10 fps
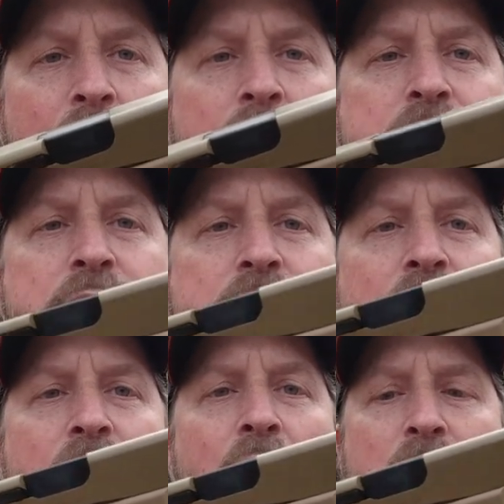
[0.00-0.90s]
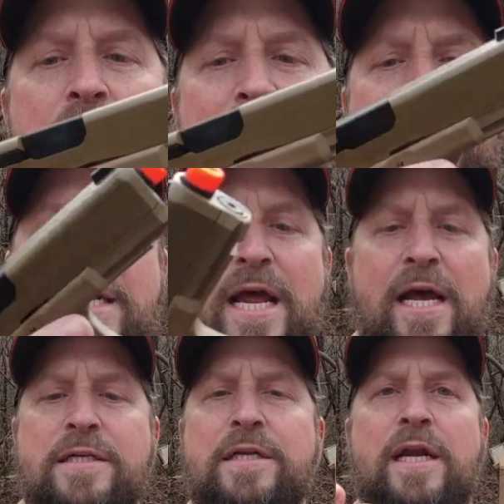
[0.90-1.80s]
This is a Glock
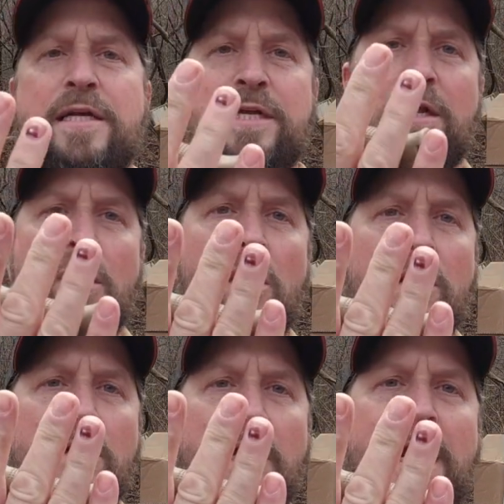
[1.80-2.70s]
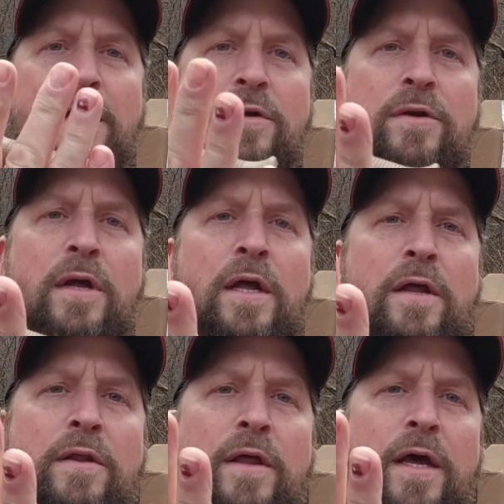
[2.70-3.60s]
19X that has a longer handle
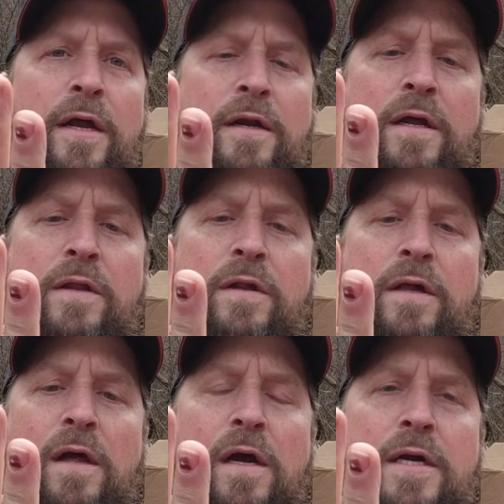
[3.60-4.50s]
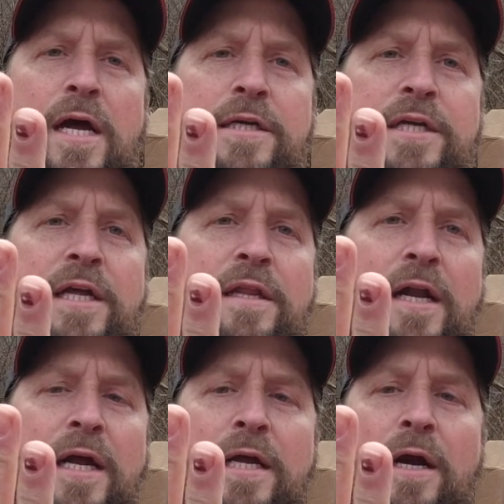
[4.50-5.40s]
than the Glock 19
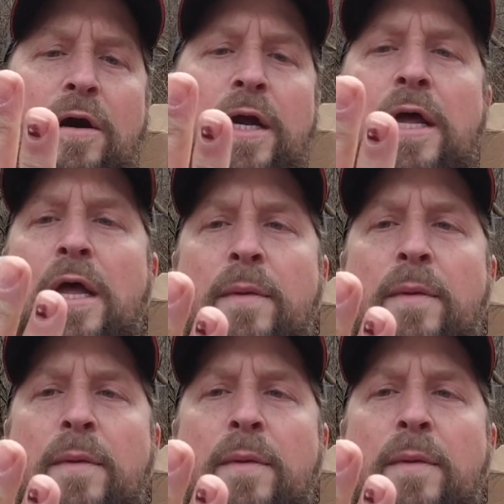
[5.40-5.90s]
that I carry,